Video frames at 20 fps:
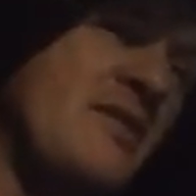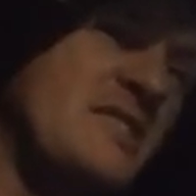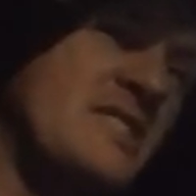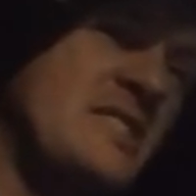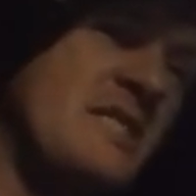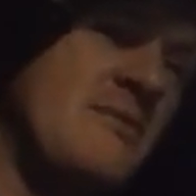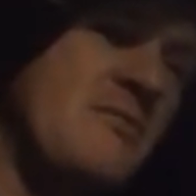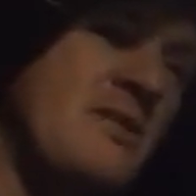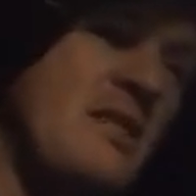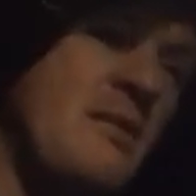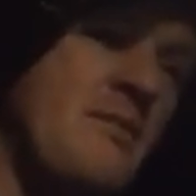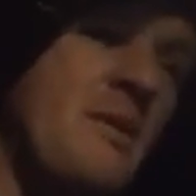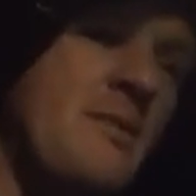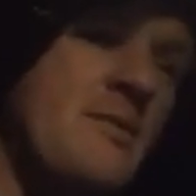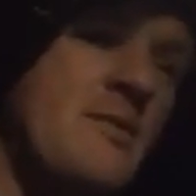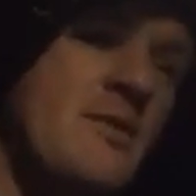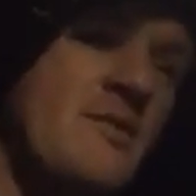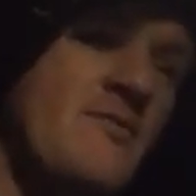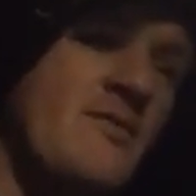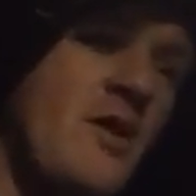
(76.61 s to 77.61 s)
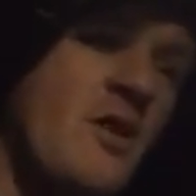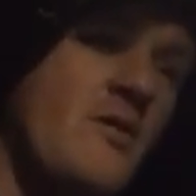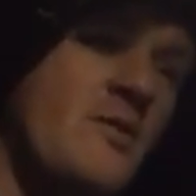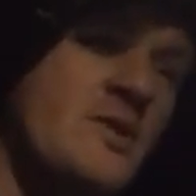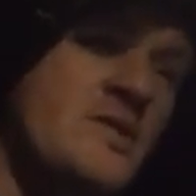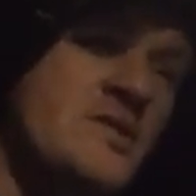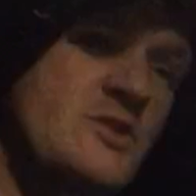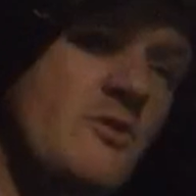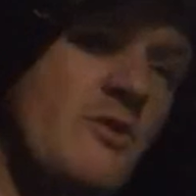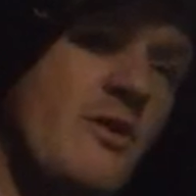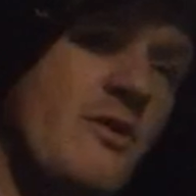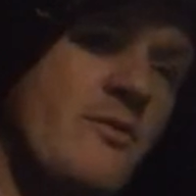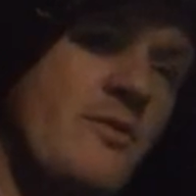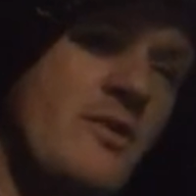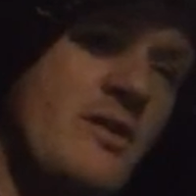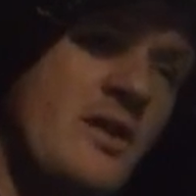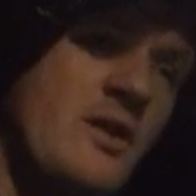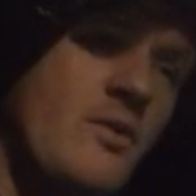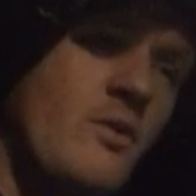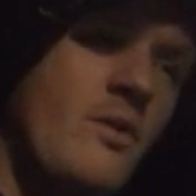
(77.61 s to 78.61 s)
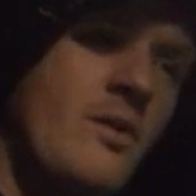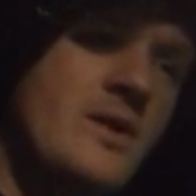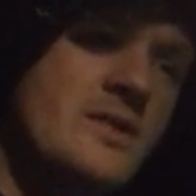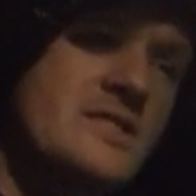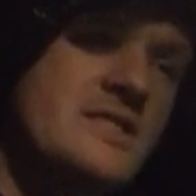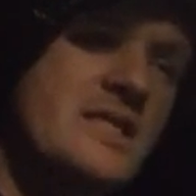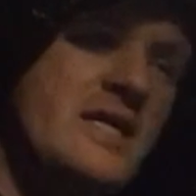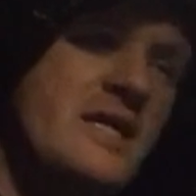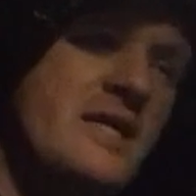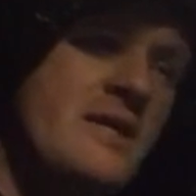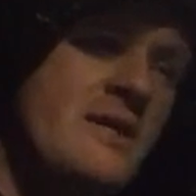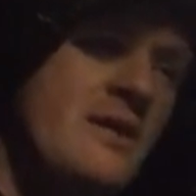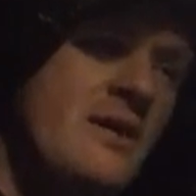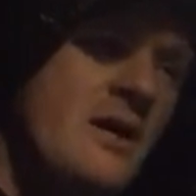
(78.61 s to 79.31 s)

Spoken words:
This is something that people have always sort of really wanted.